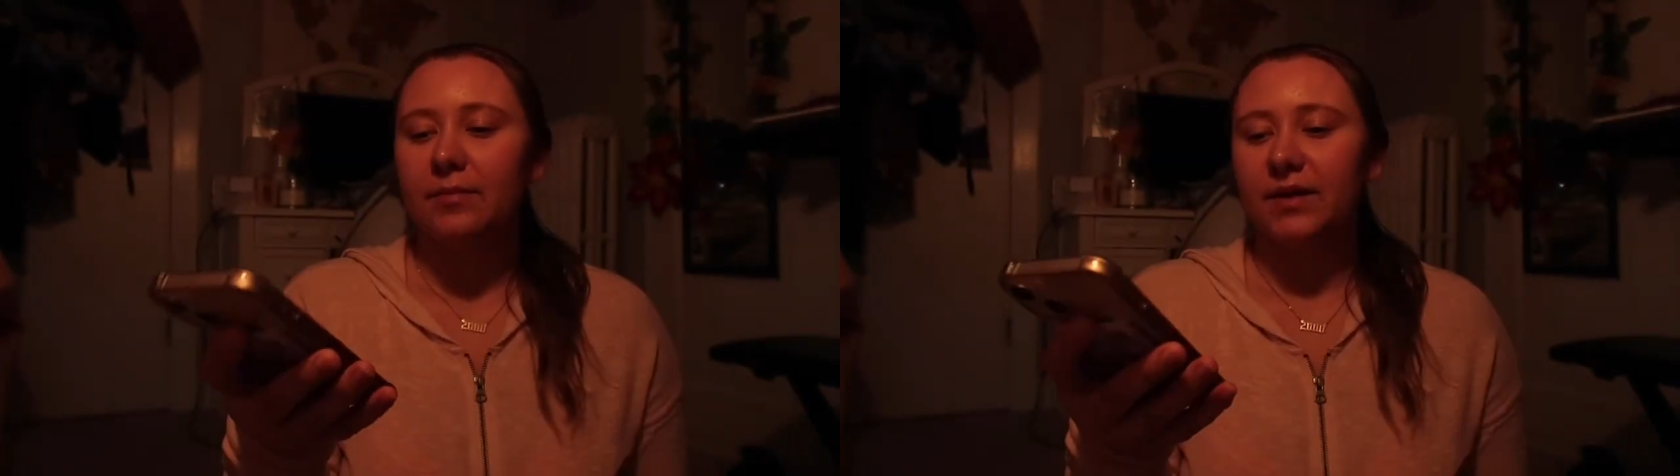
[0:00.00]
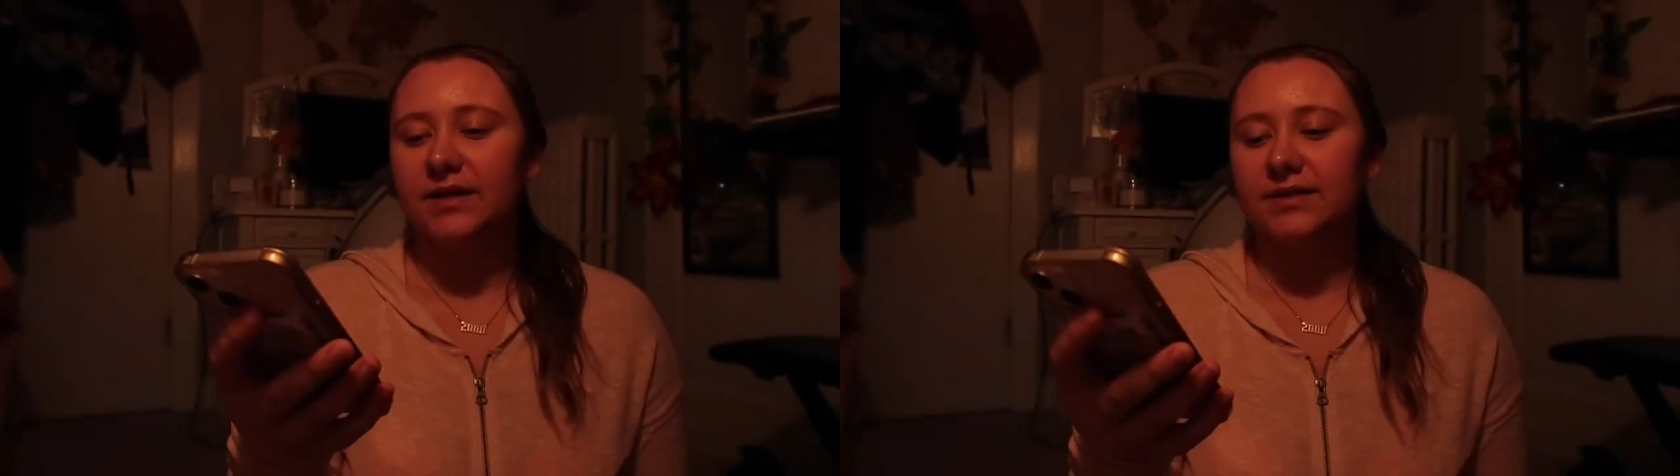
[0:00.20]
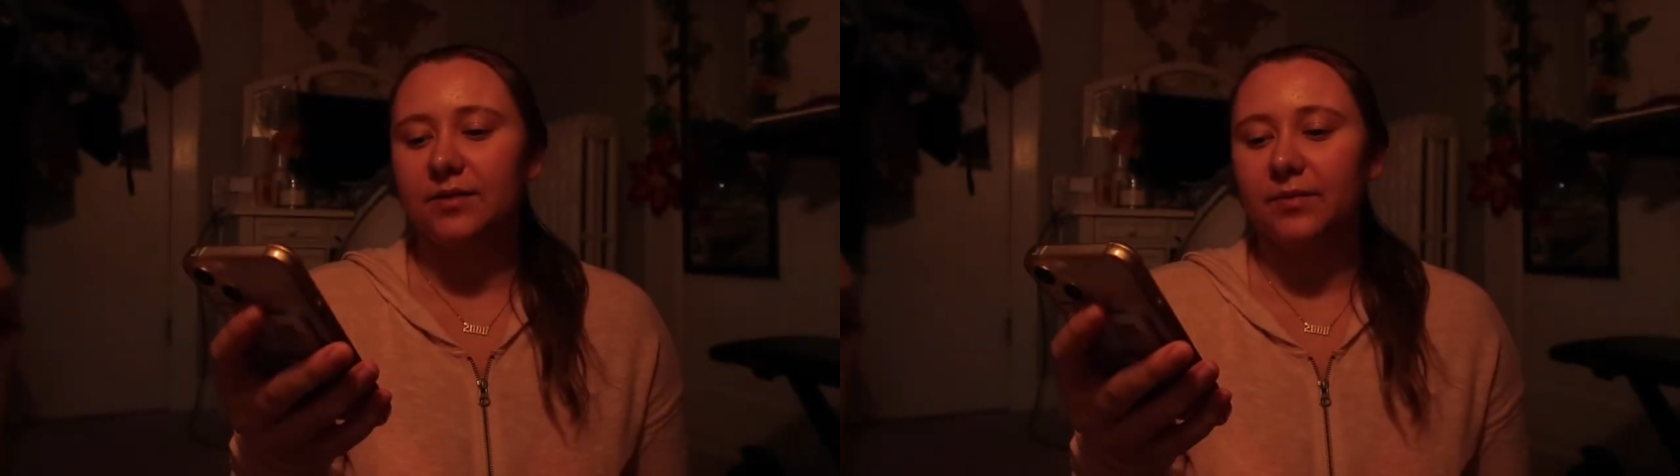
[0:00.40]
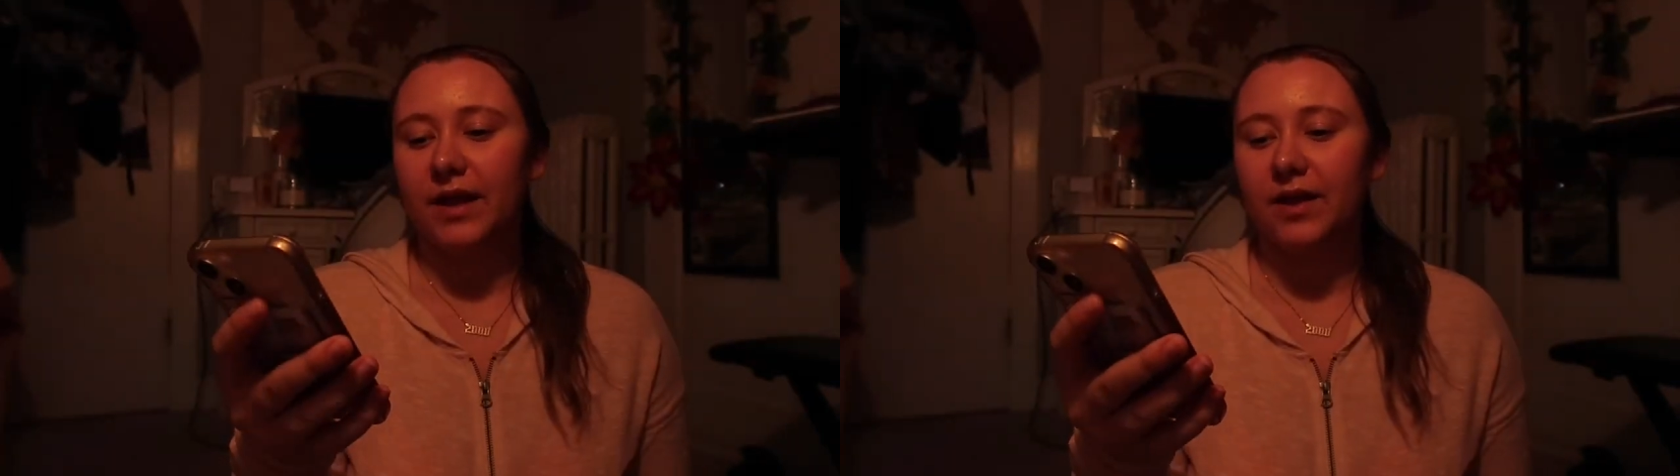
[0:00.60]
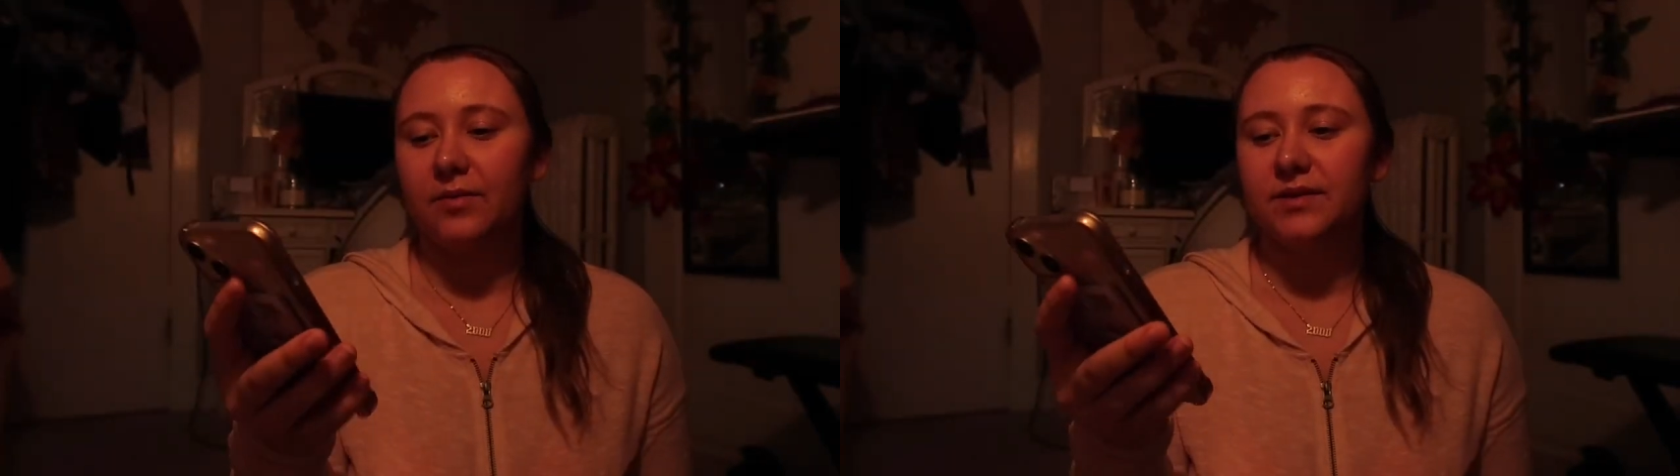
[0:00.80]
because then when
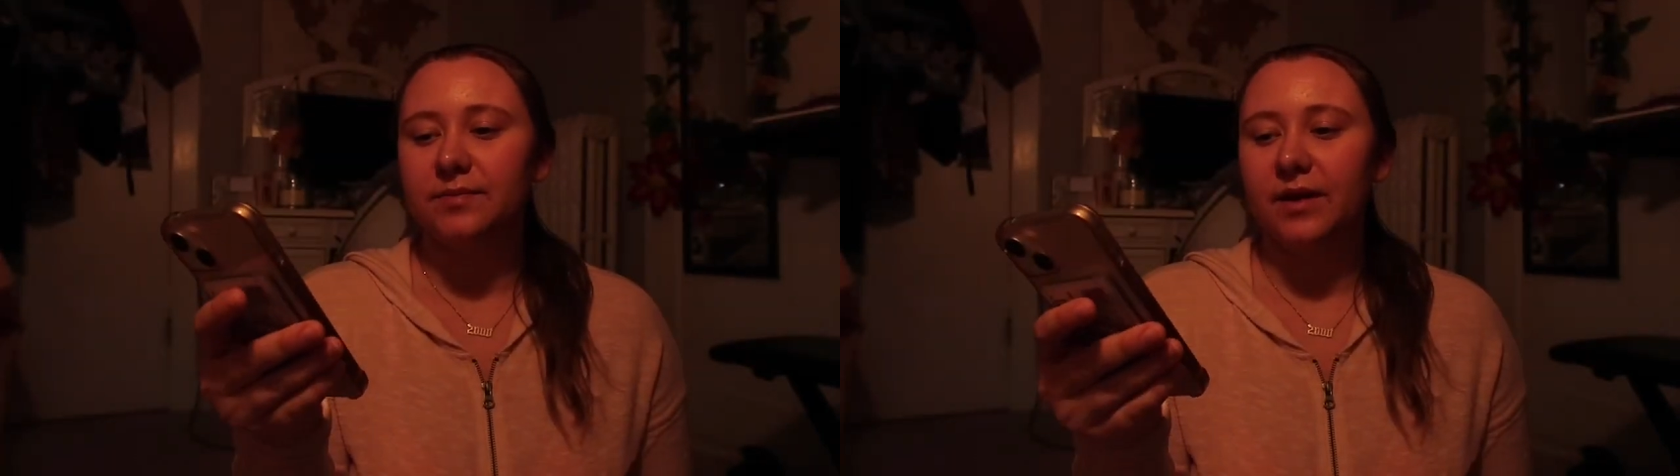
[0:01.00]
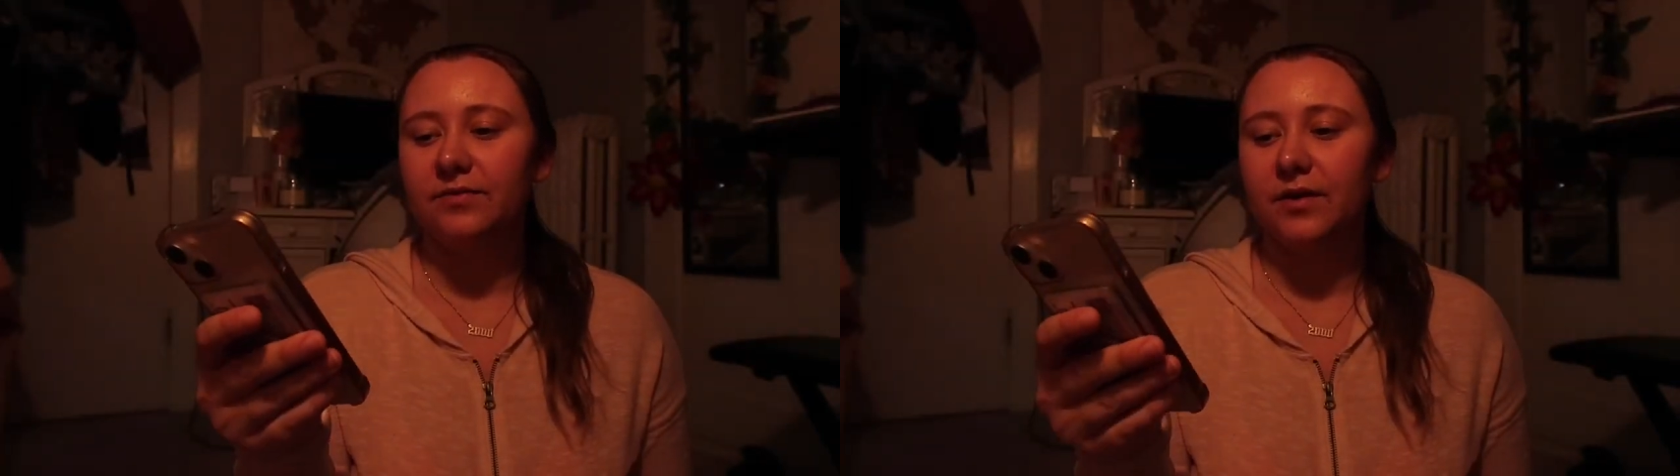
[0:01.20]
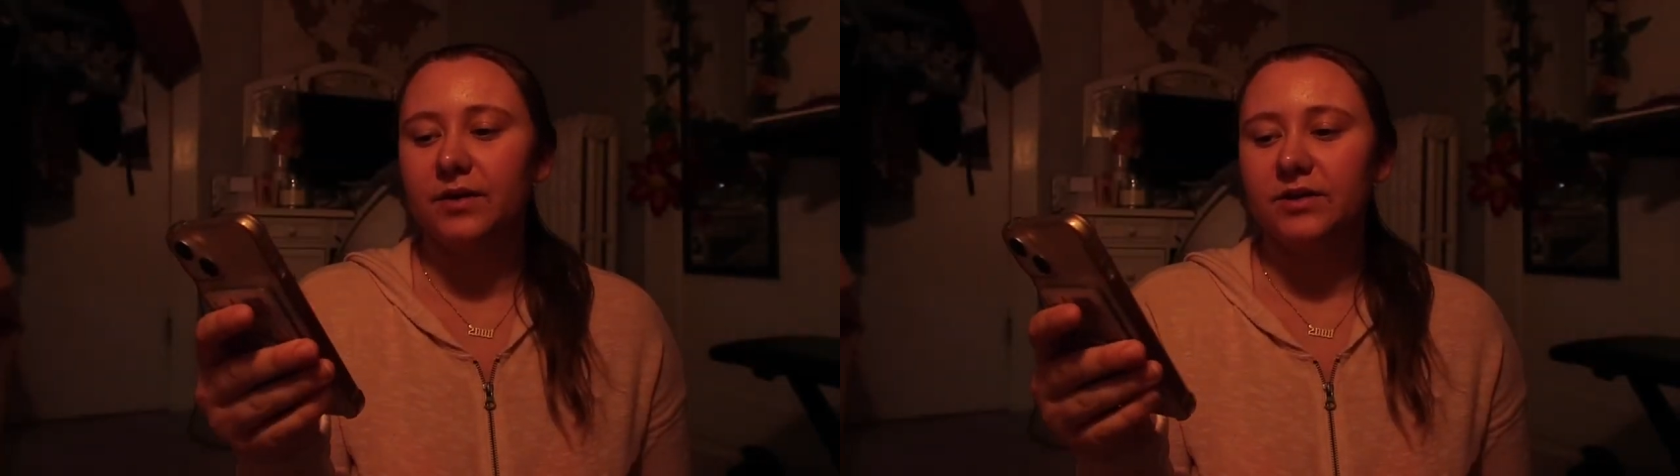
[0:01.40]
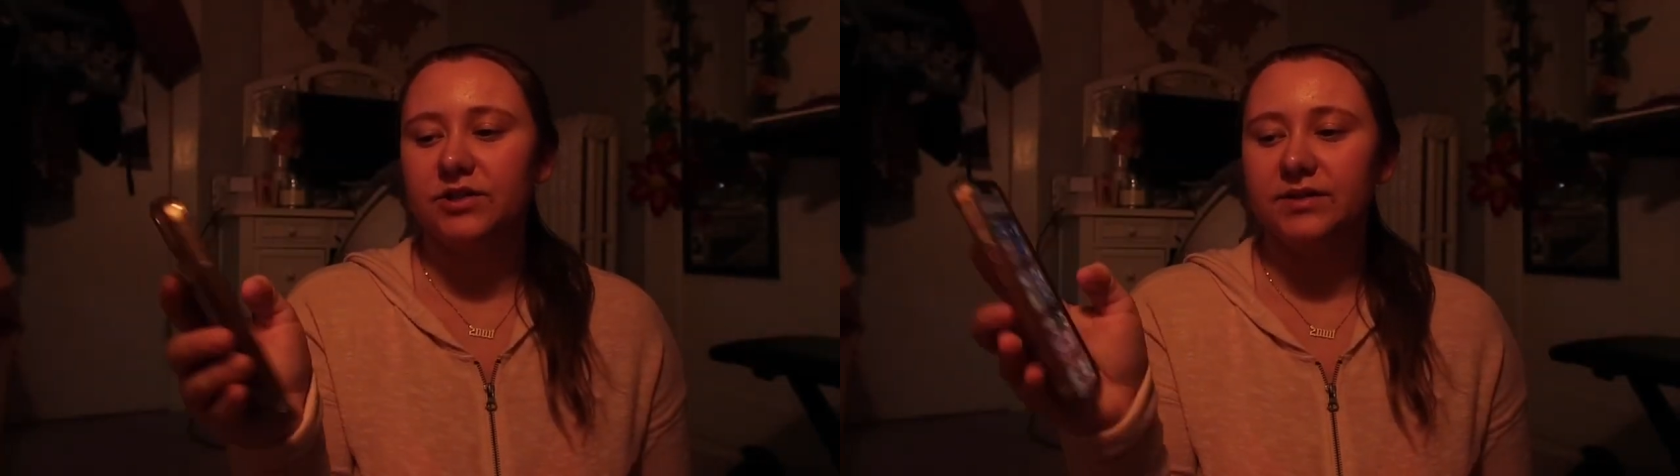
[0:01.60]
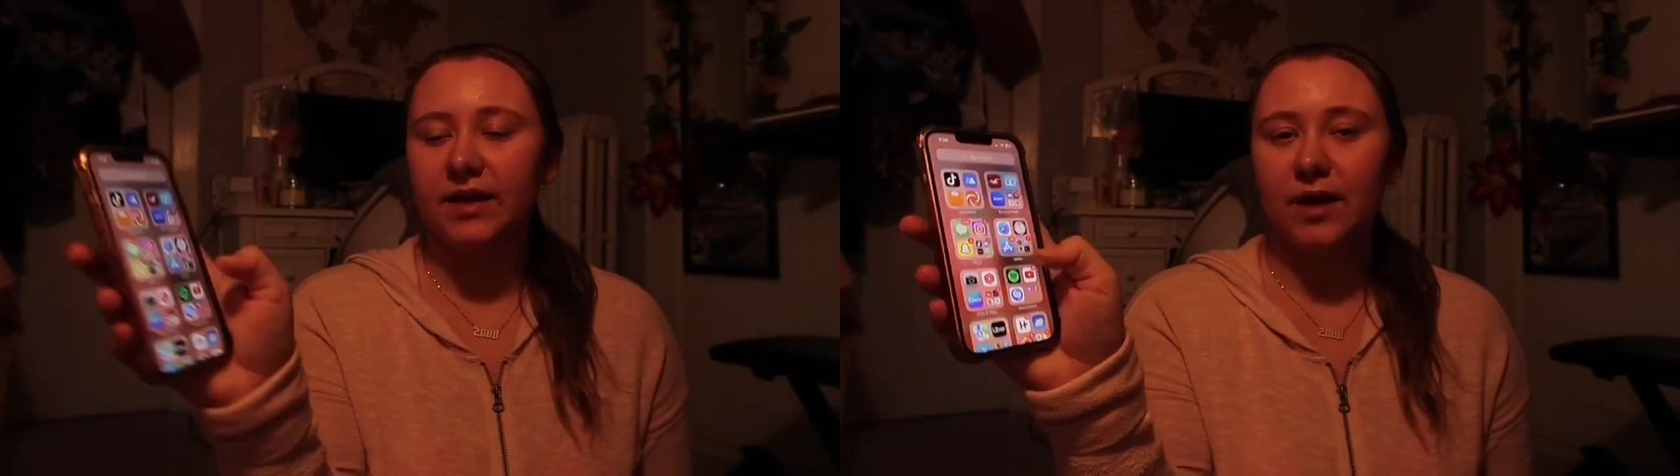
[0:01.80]
I go into my phone it's
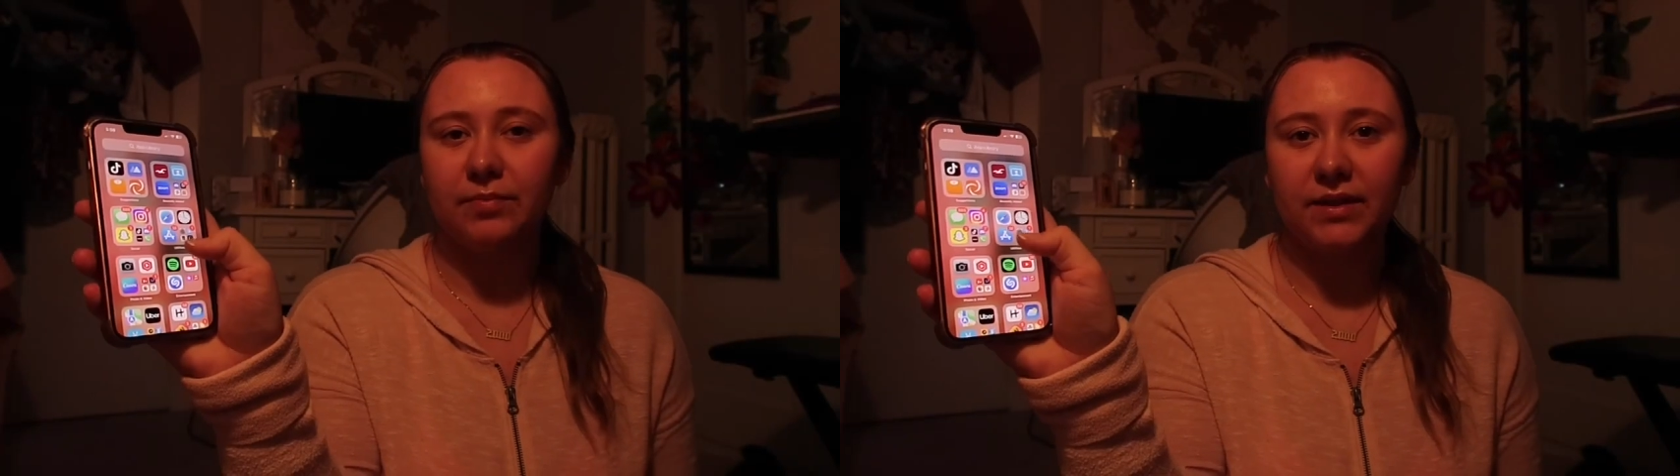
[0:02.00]
just like a